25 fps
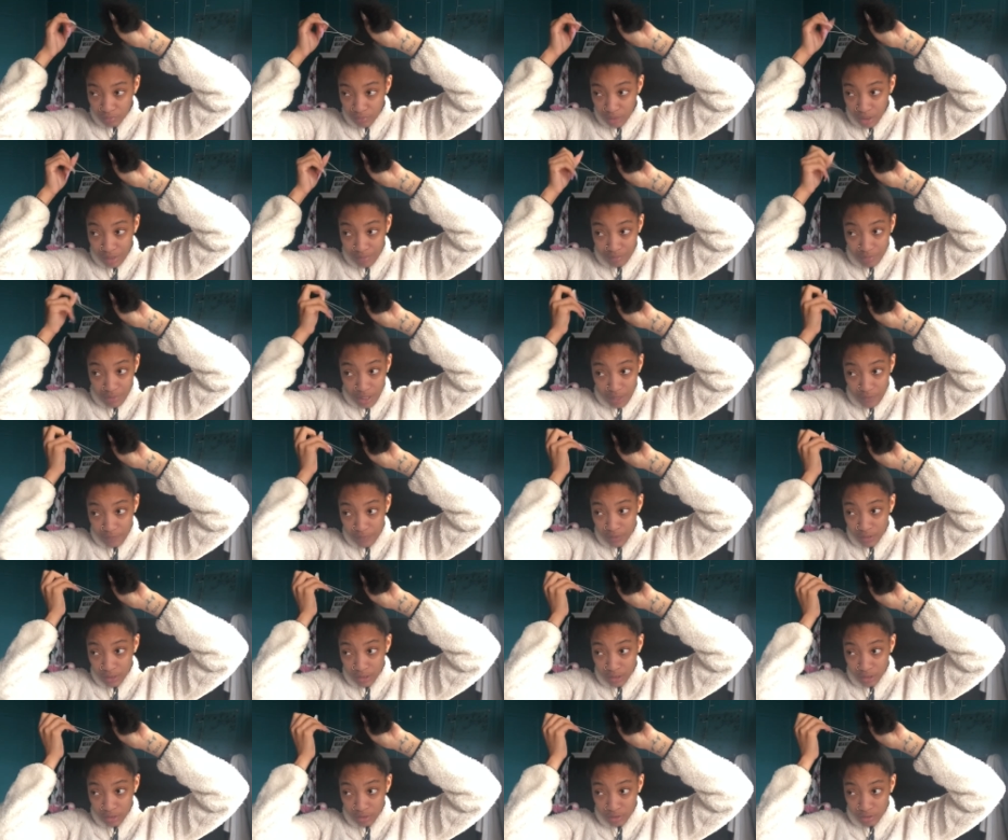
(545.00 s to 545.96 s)
I'm
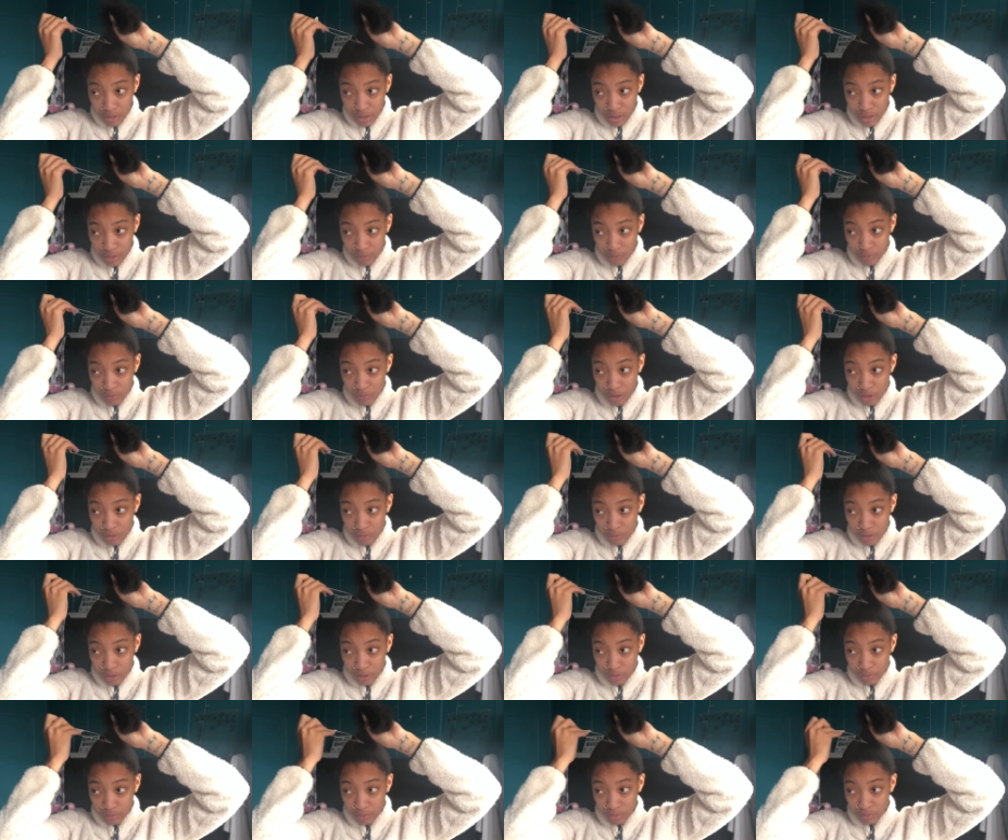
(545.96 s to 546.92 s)
definitely going to
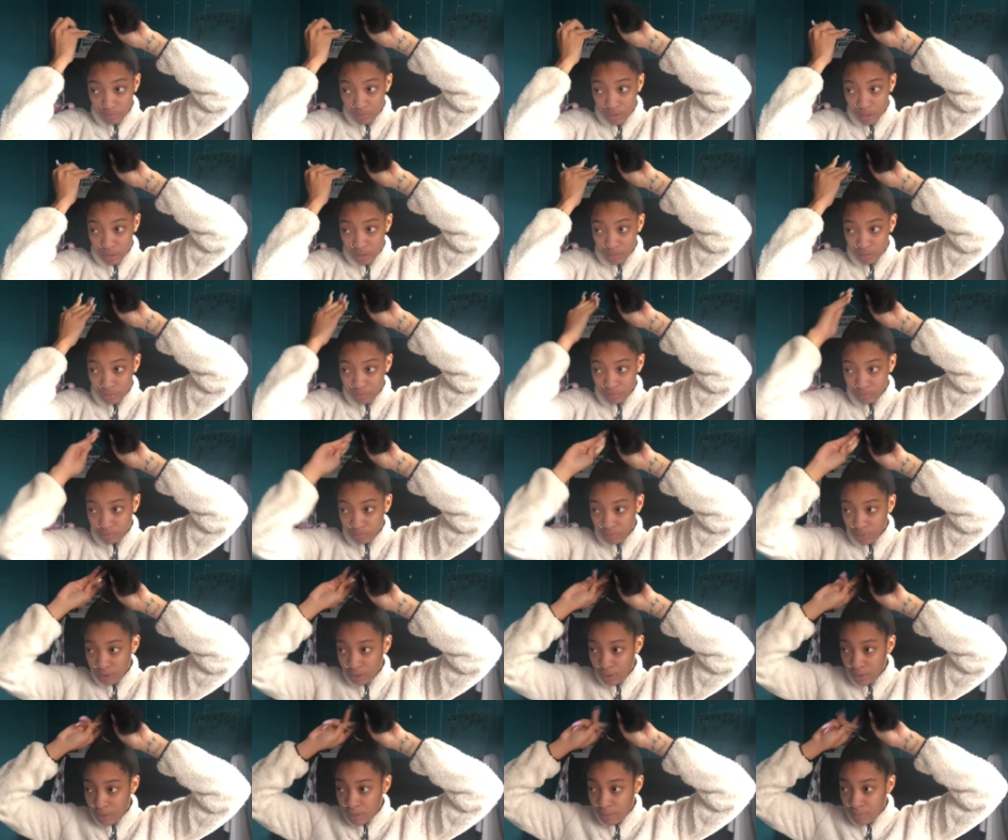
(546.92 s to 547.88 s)
Walmart. Well,
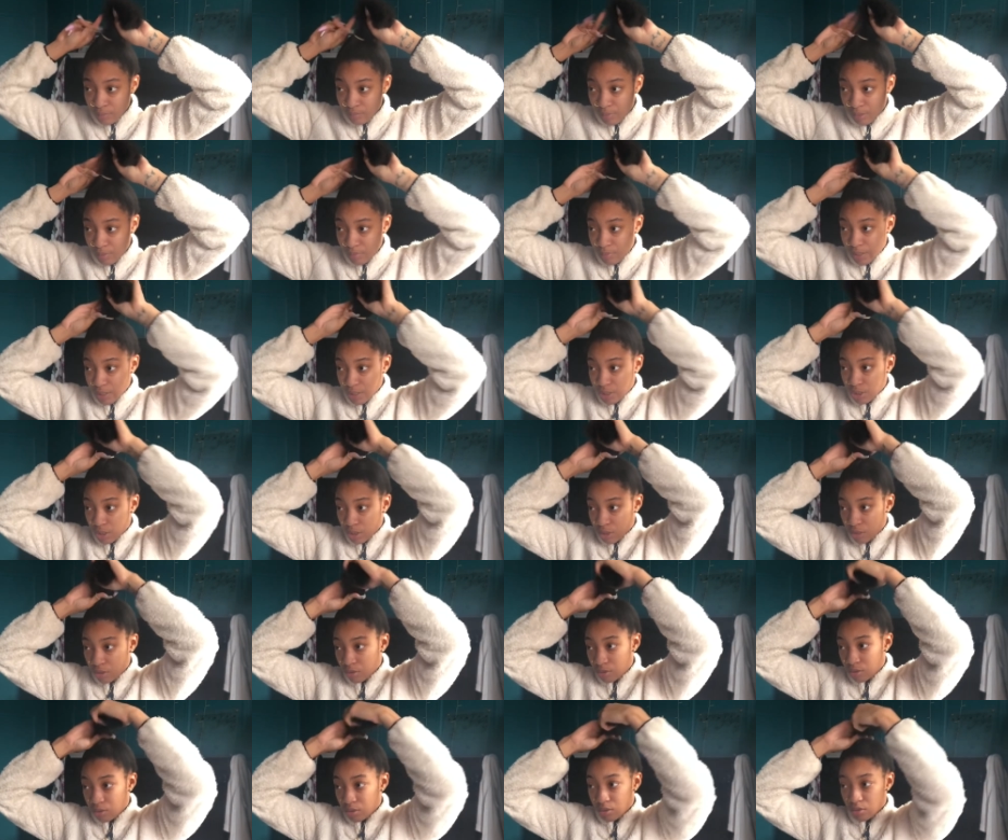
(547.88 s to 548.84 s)
maybe I should
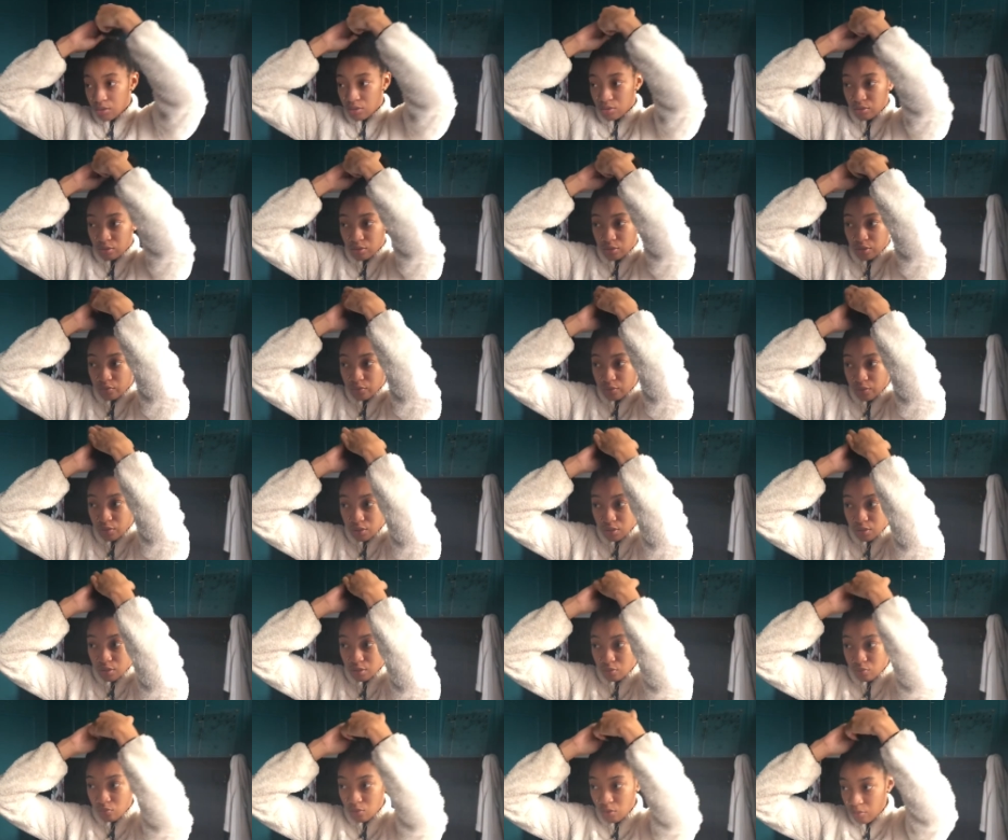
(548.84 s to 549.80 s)
go to the storage first
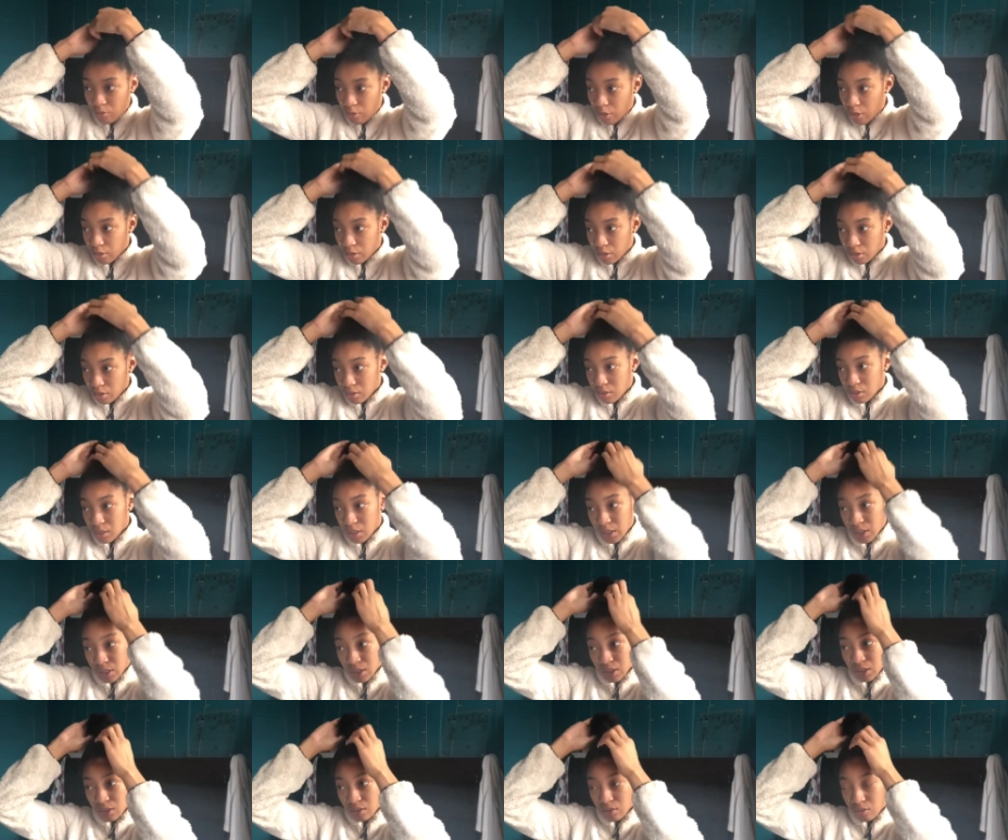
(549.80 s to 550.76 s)
because Walmart
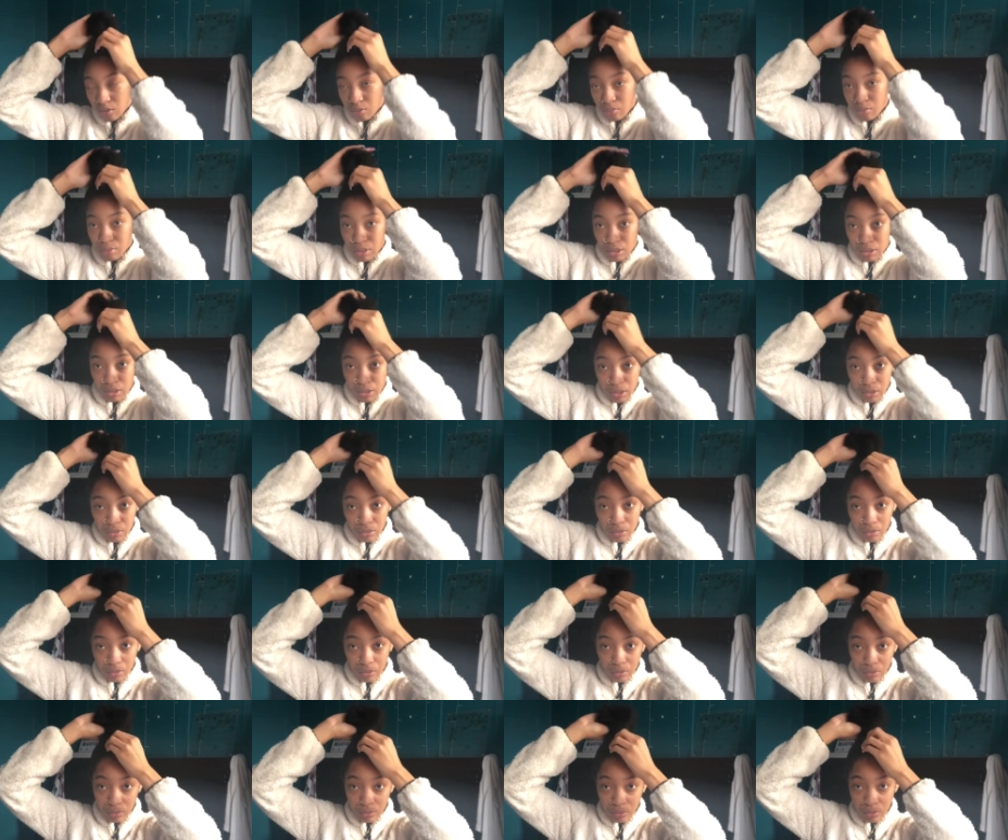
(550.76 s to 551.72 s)
stays open
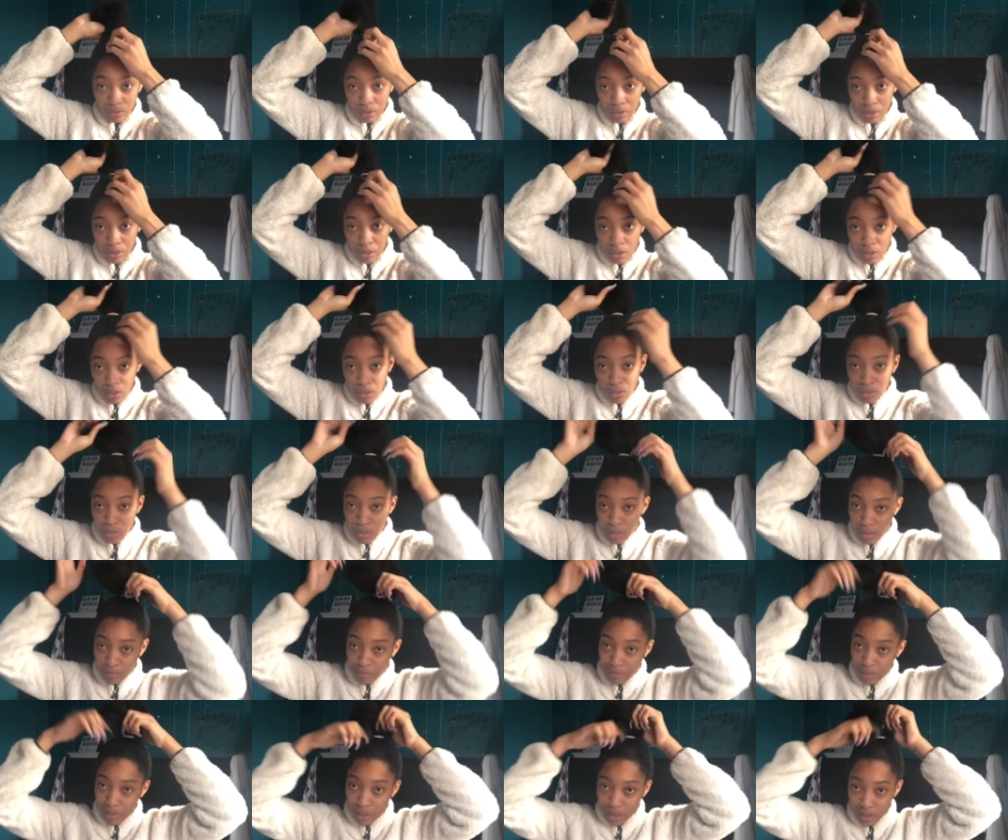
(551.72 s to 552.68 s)
later. So
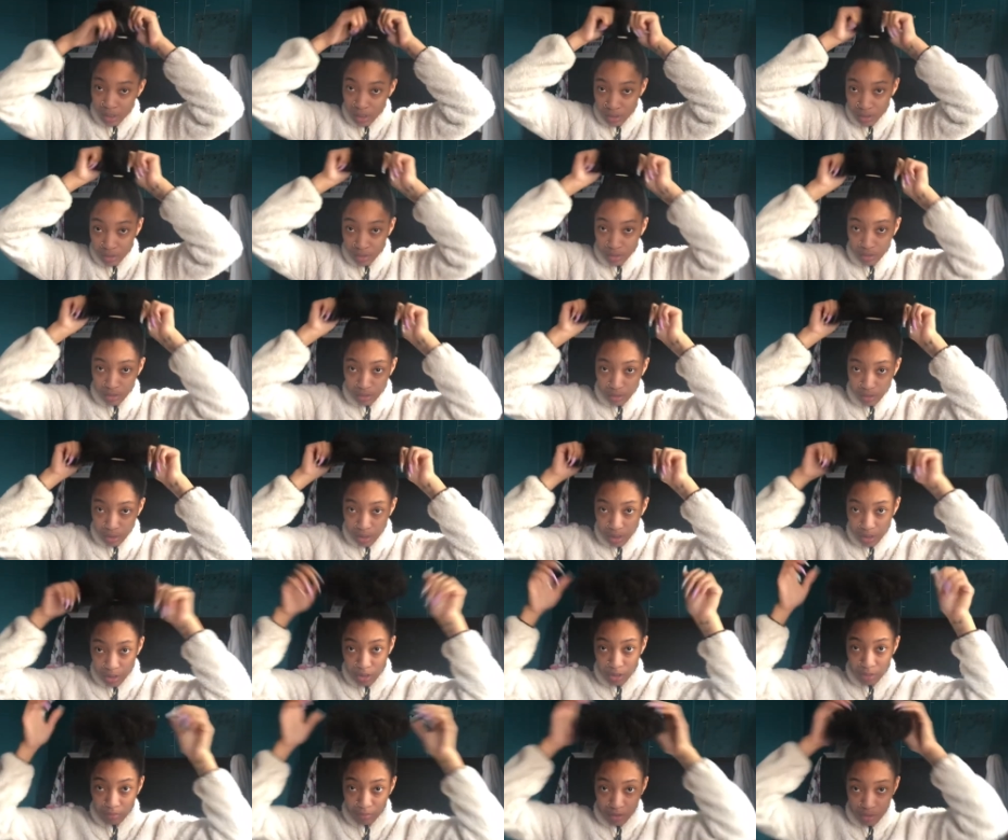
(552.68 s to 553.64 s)
I'm probably gonna, I
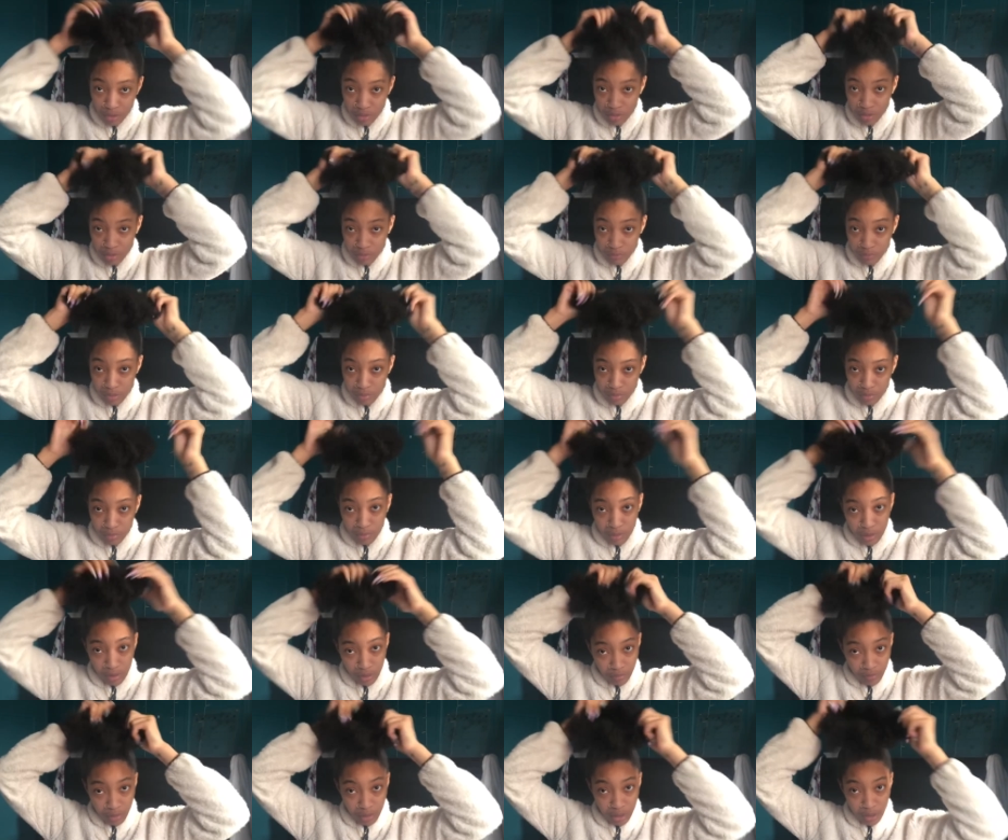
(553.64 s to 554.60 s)
shouldn't be using a rubber
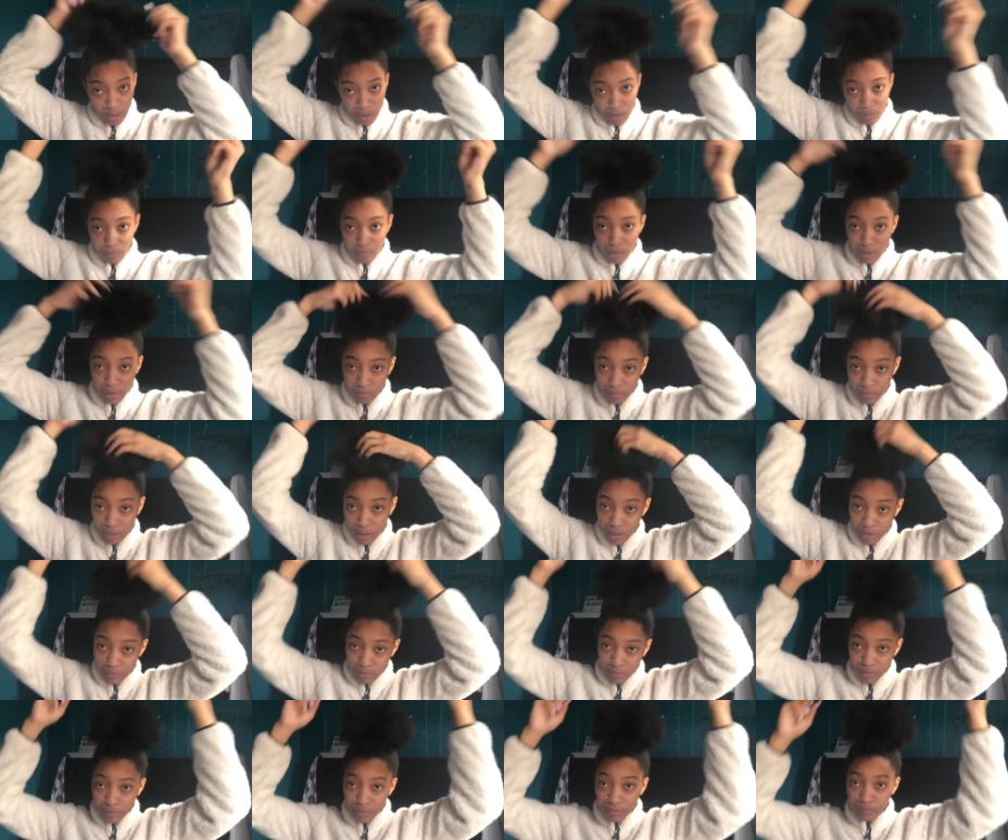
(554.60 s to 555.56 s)
band in my hair, but
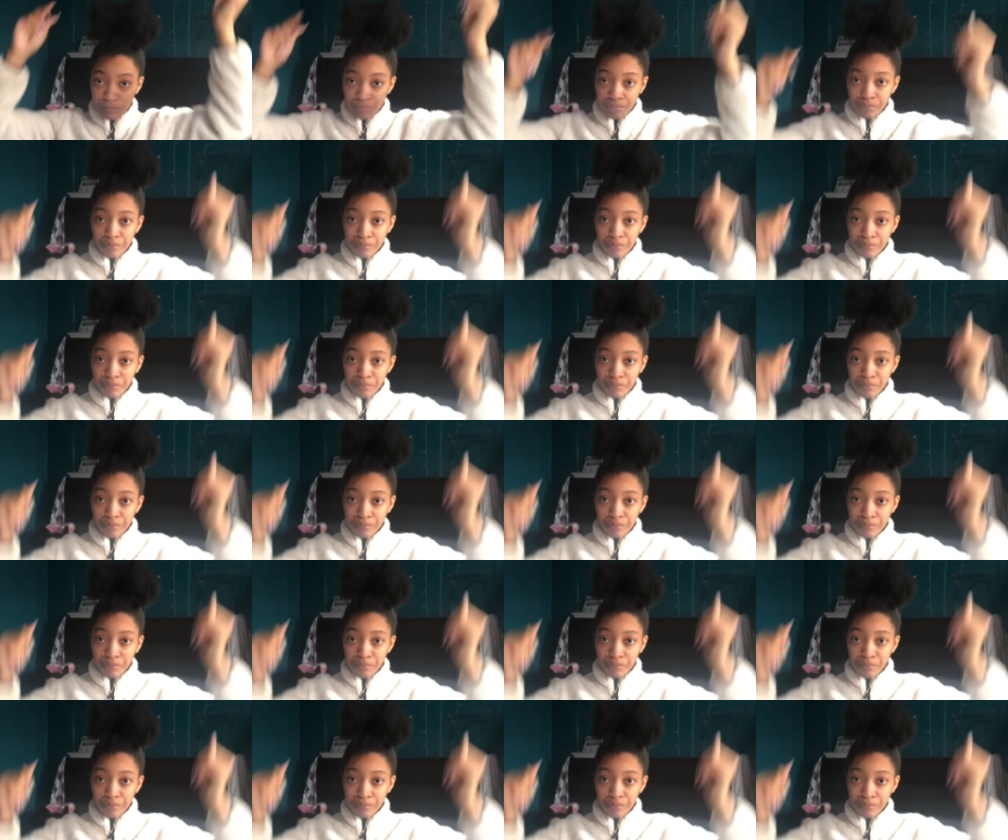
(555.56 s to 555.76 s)
whatever.